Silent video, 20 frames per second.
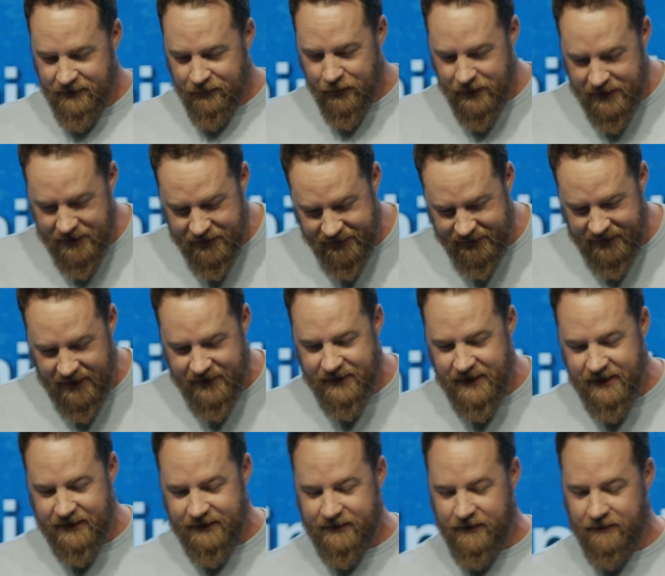What do you say
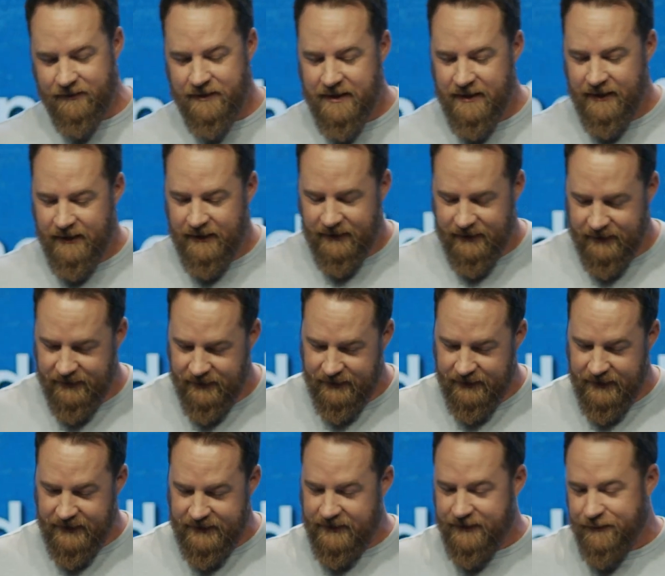then? So,
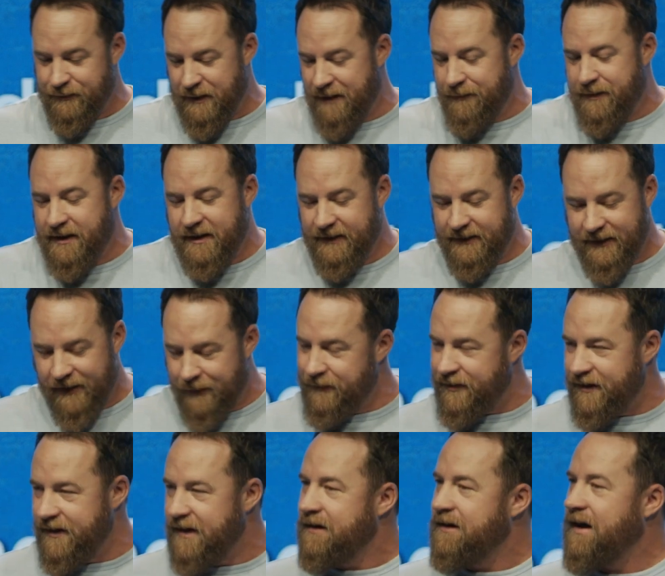this, this might be a
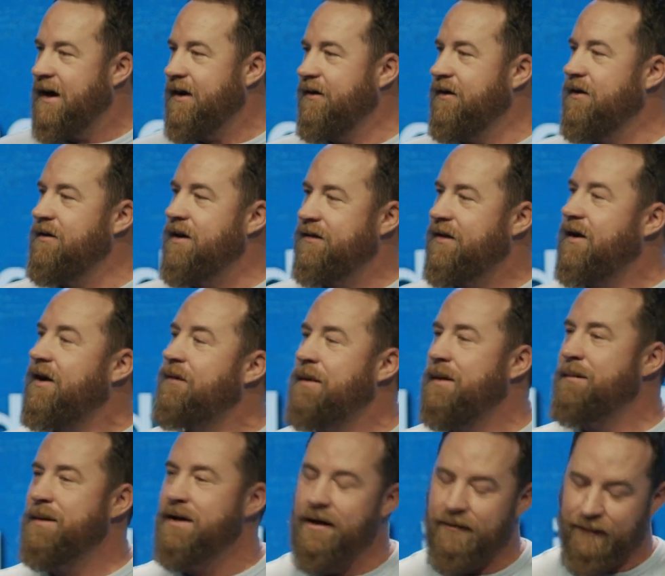dumb thing. I don't know. I thought it
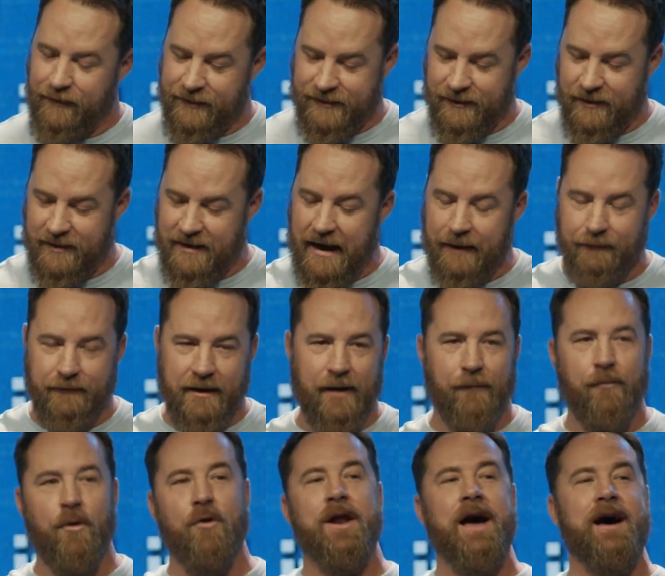might be helpful. So I,
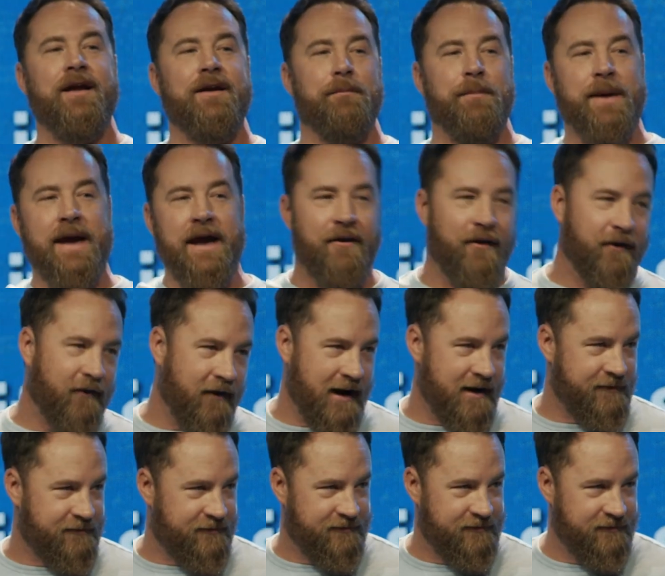I wrote out a
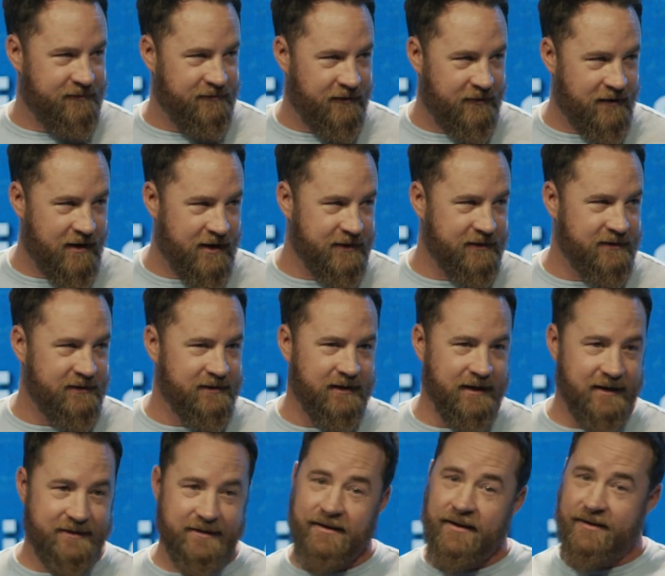paragraph, all right?
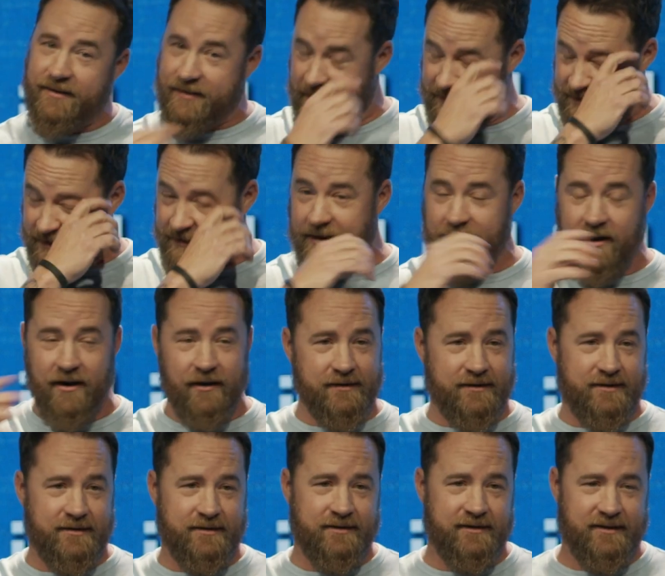And it's in, the, it's in the
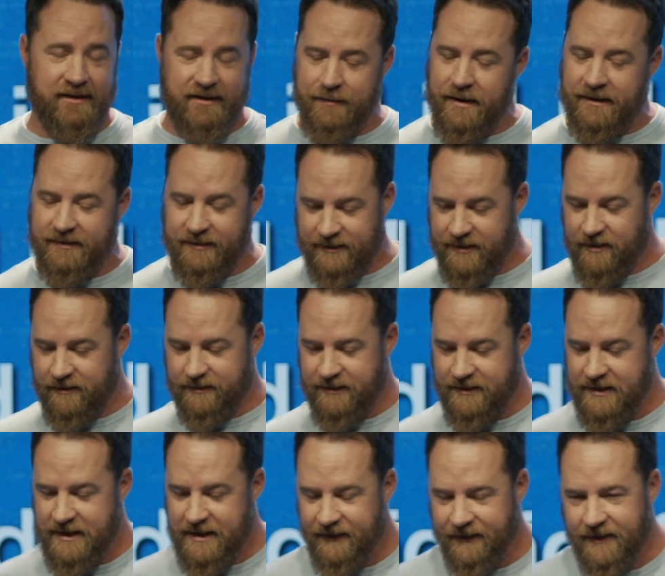notes, it's in the message
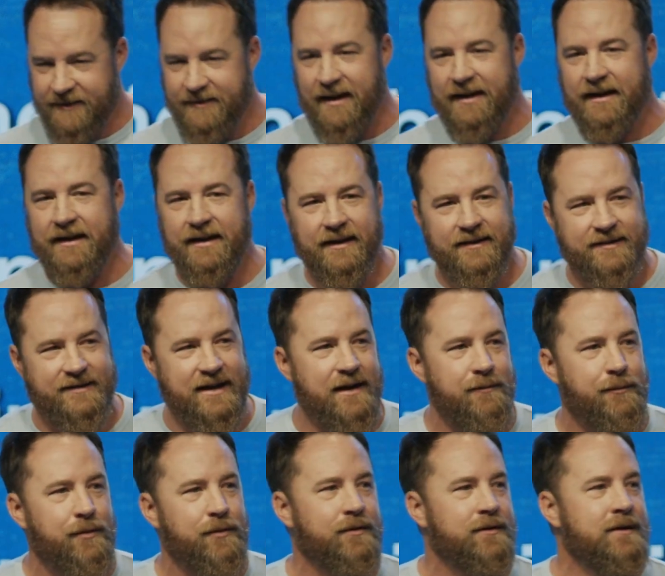notes. This is like an
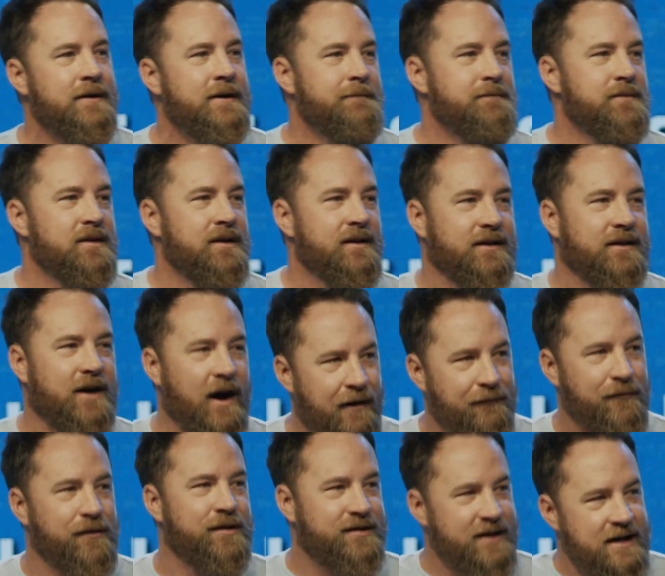example
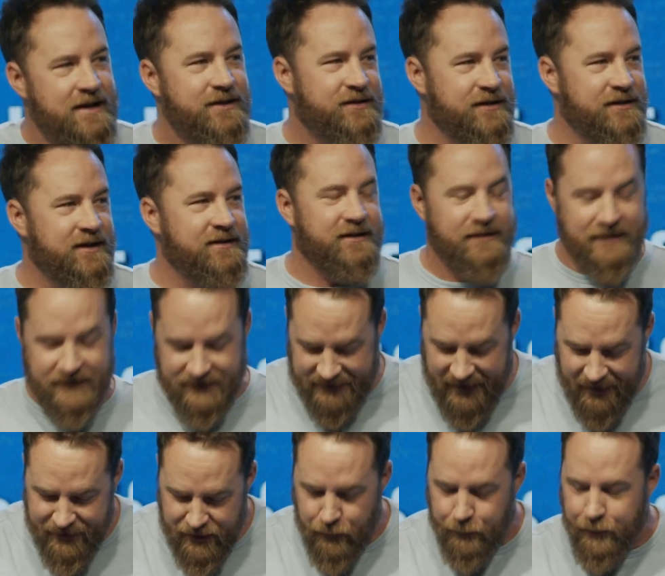conversation. This, this
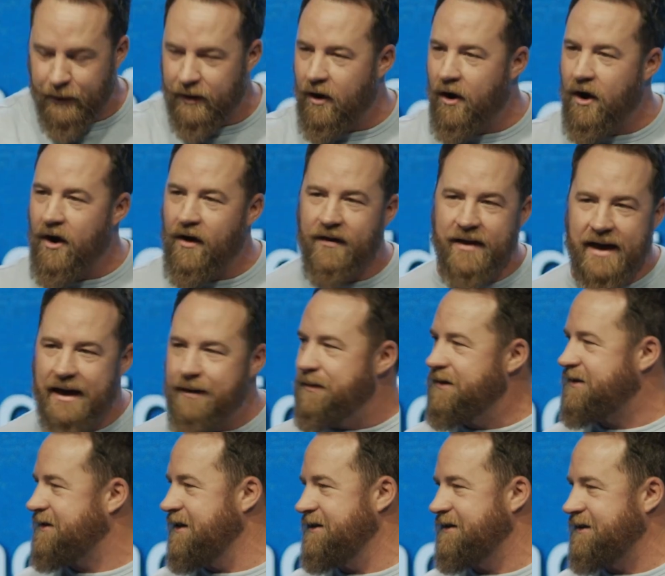is how you put all the
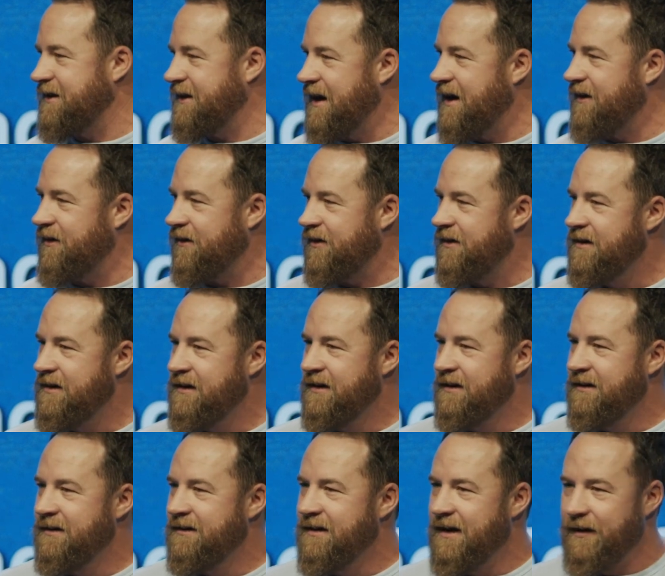ABCs together
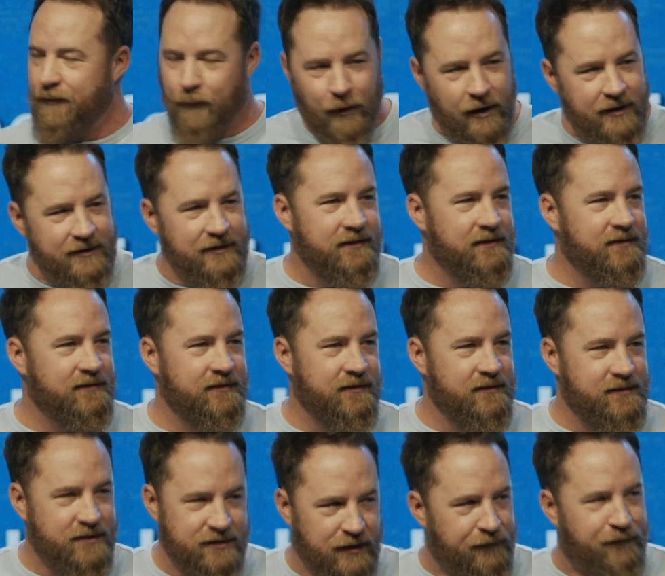in
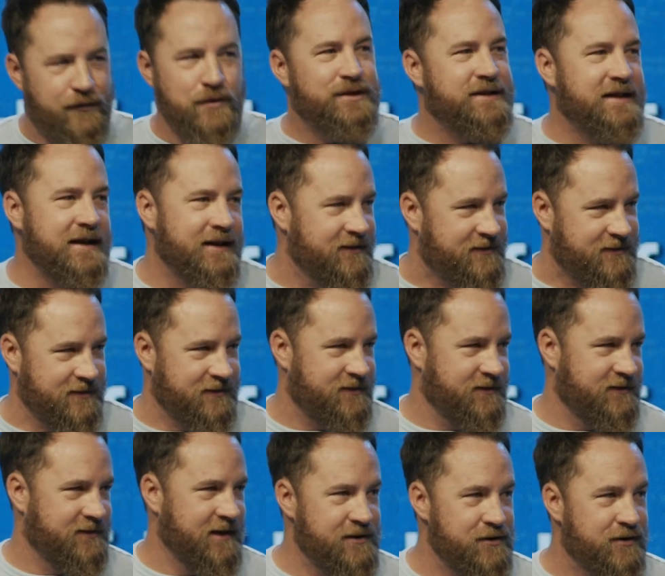one, just a few
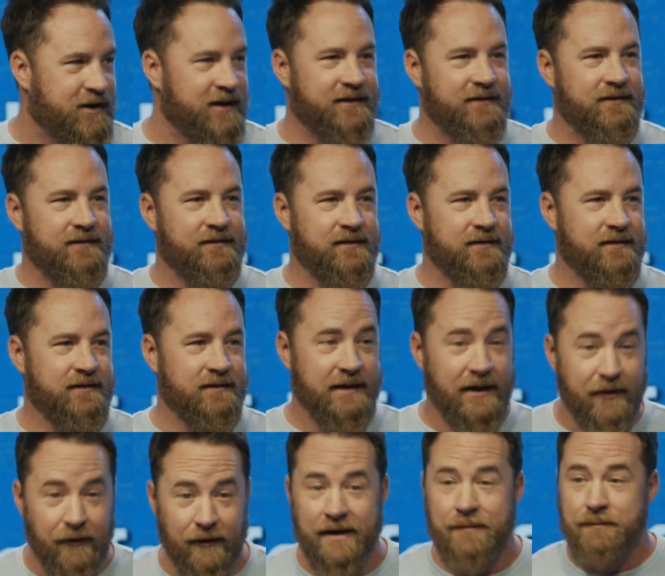sentences that you can
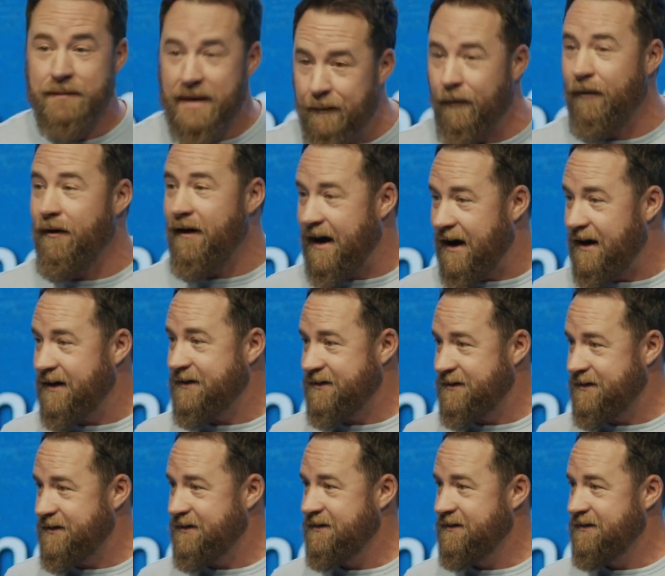literally
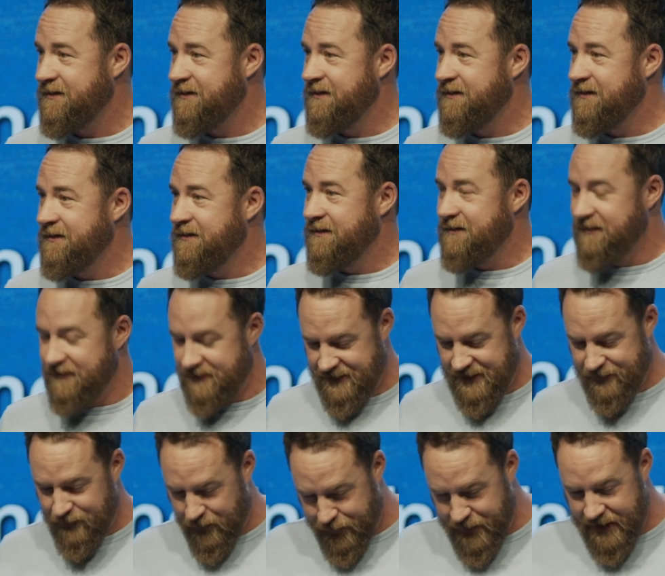memorize
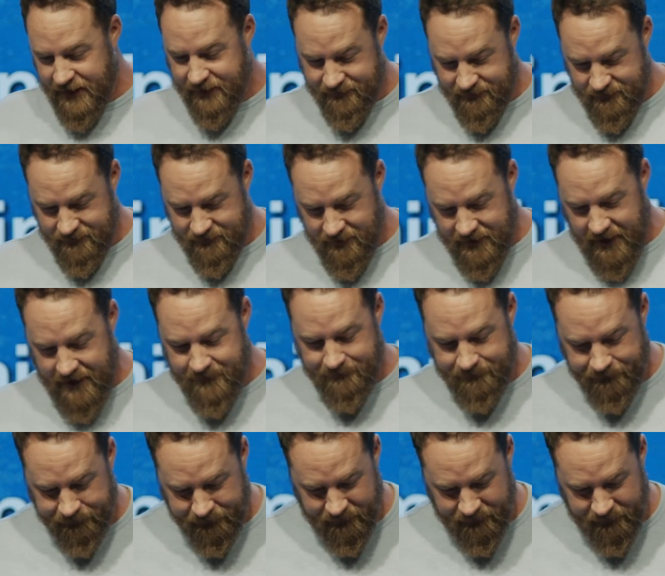and repeat, okay?